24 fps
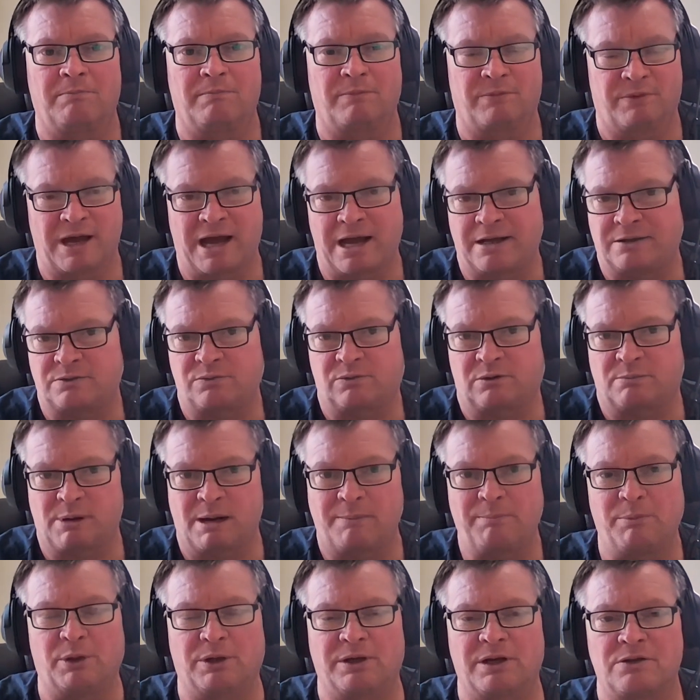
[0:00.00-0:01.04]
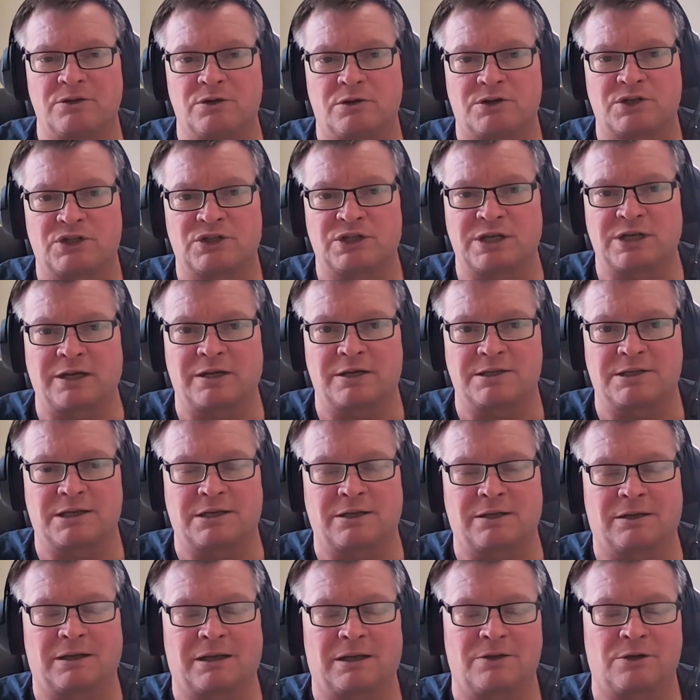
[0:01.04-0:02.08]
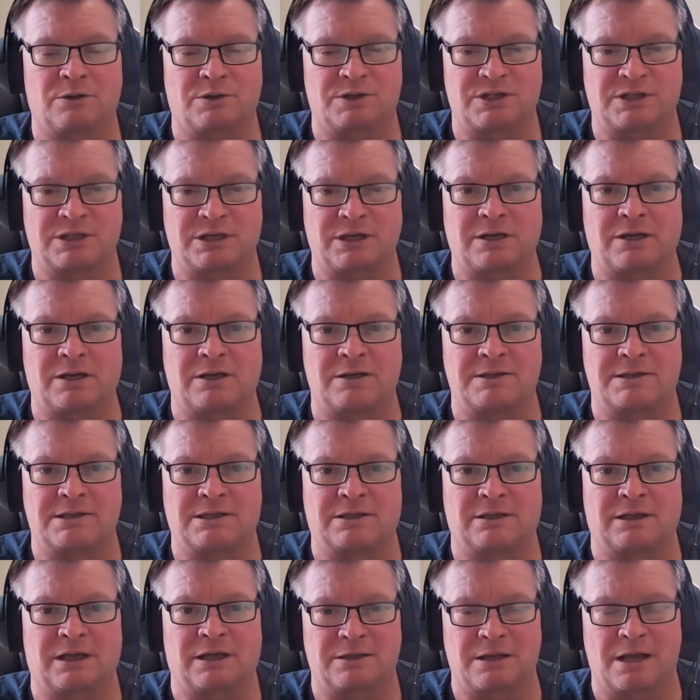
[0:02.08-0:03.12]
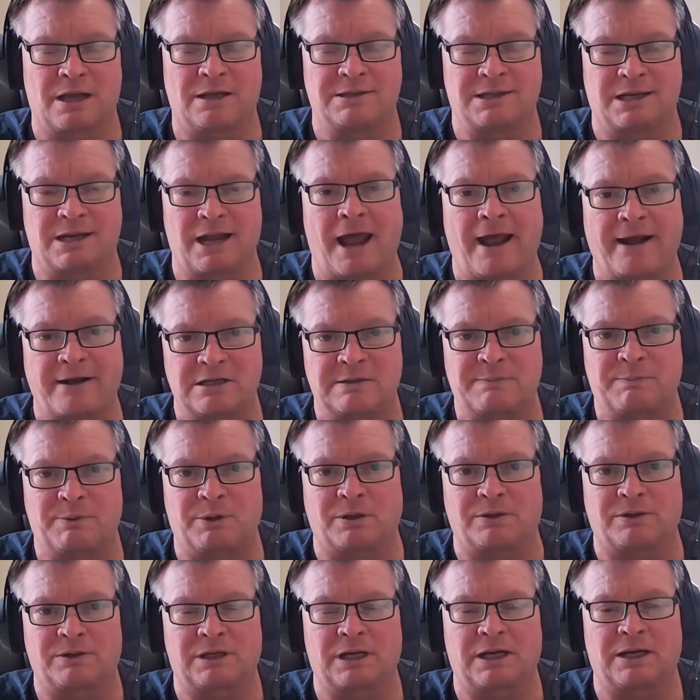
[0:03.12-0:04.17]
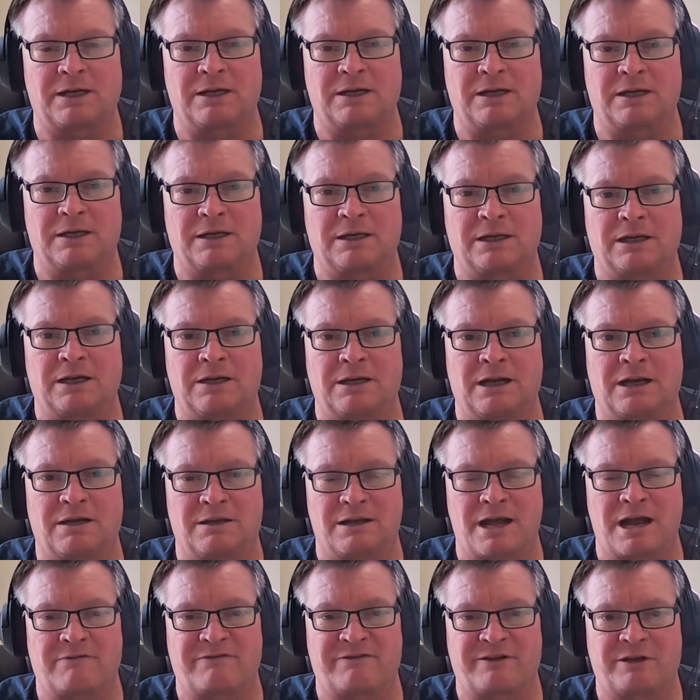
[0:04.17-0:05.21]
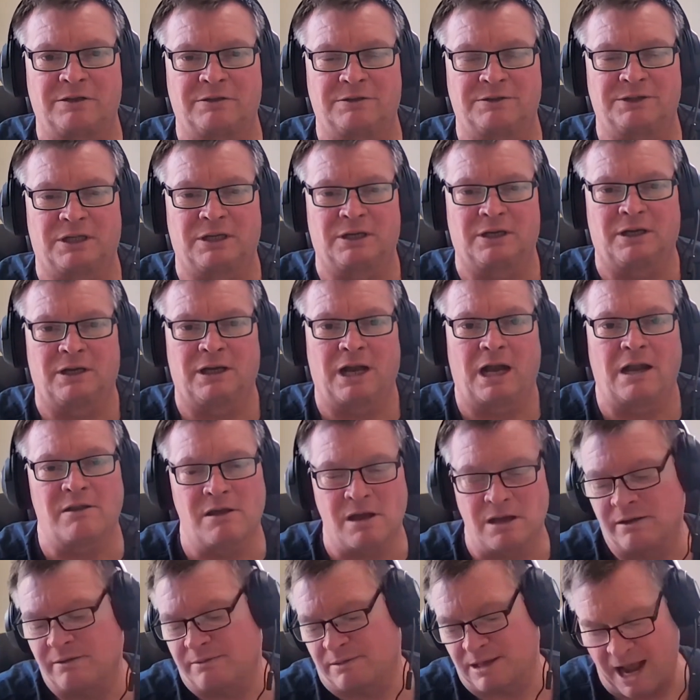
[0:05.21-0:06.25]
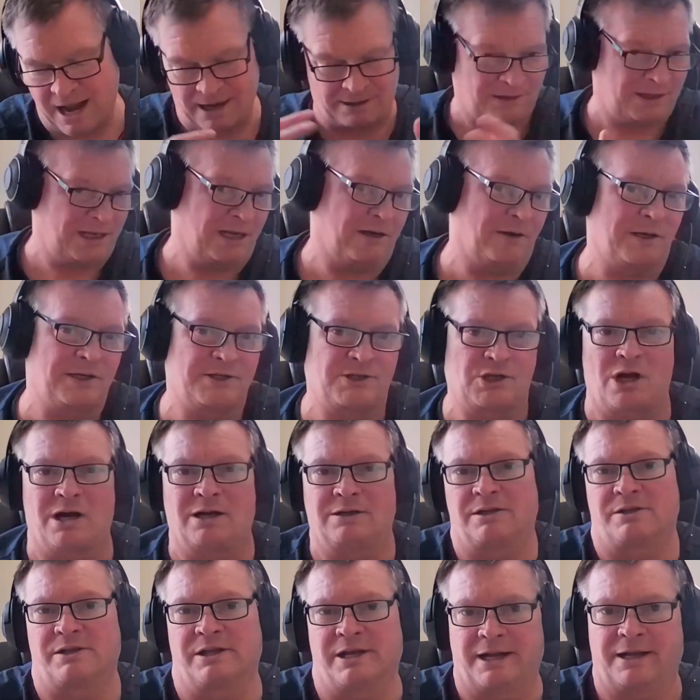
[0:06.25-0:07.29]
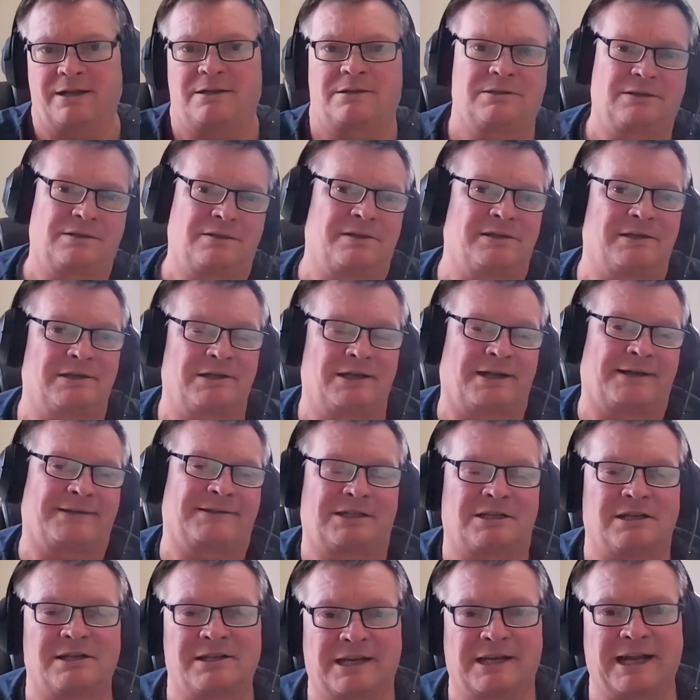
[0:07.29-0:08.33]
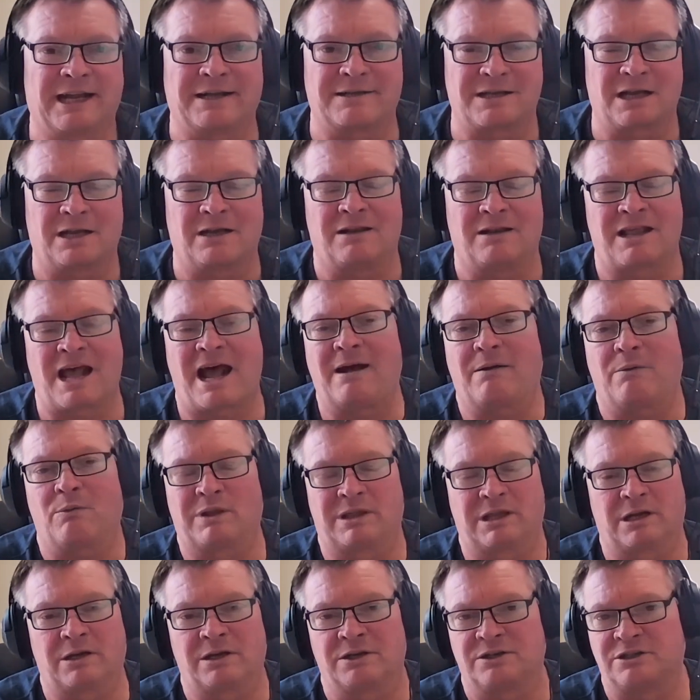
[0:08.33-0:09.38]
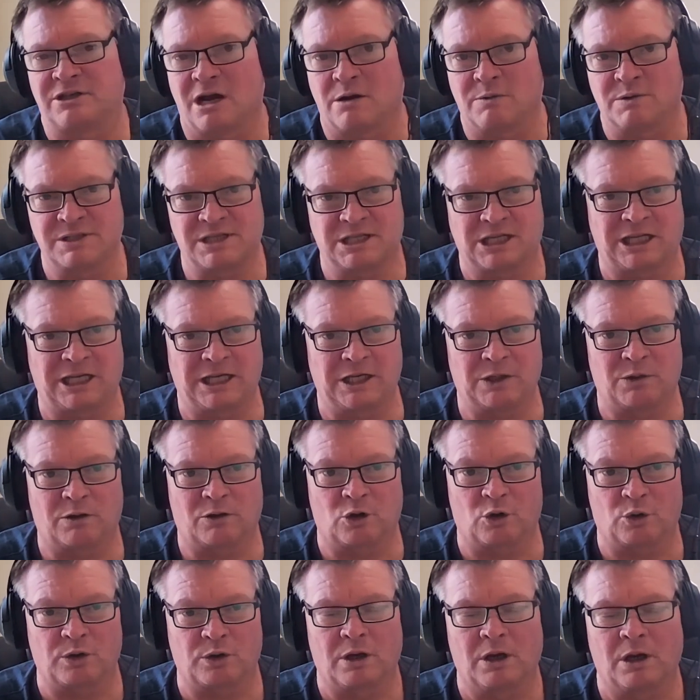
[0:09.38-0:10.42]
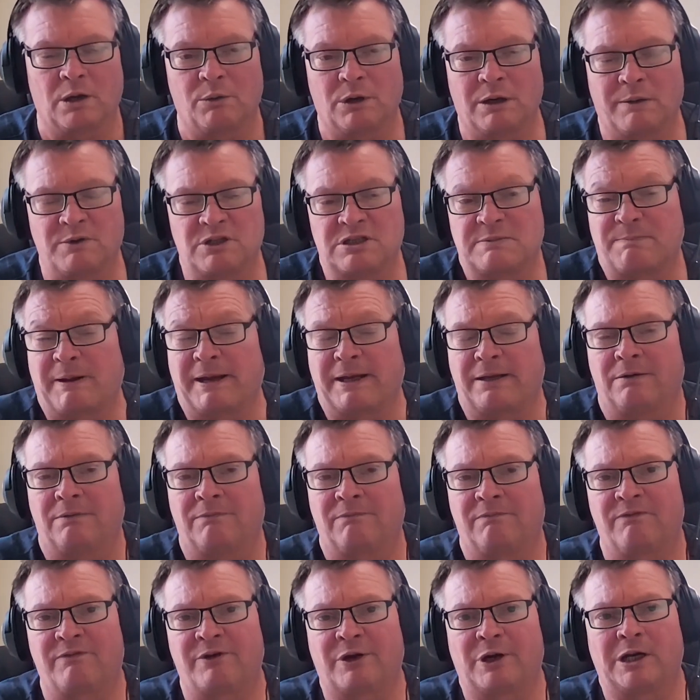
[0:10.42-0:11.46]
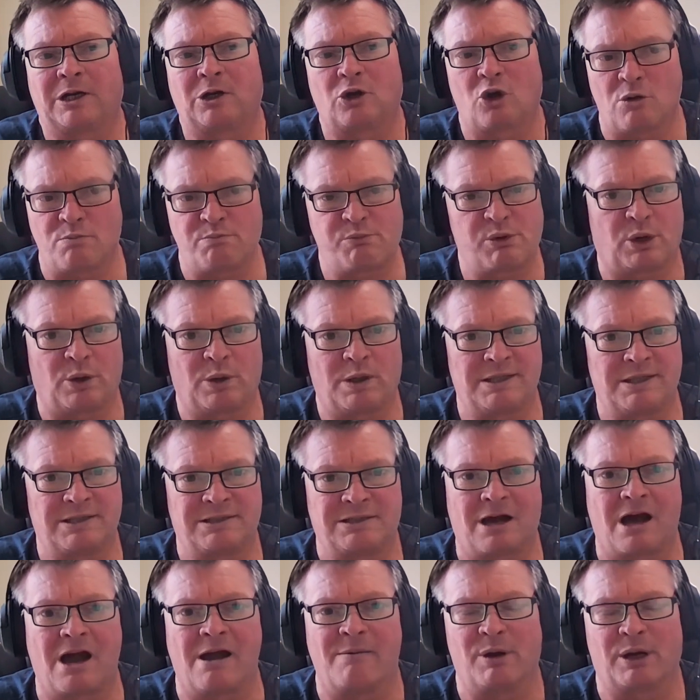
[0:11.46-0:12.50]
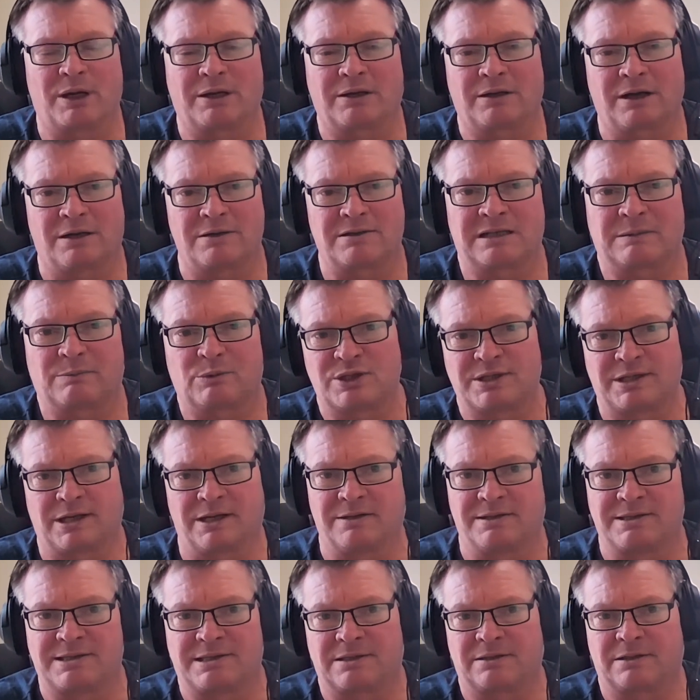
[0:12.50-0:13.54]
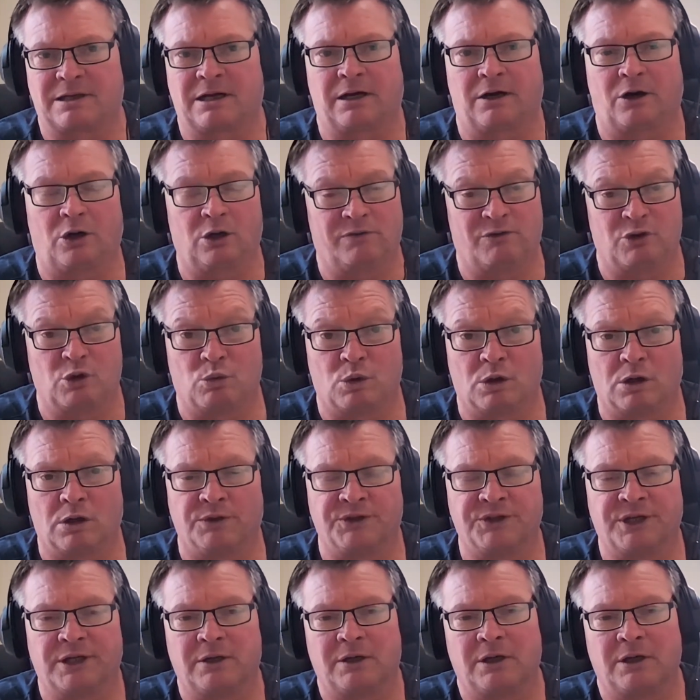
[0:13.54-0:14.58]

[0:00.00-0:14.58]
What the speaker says: That's remembered, and you're seen as an expert in that field. And then that carries on to the next, to the next, to the next. And that, without a doubt, was the key to our growth. We would spend very long periods of time at customer sites all over the world,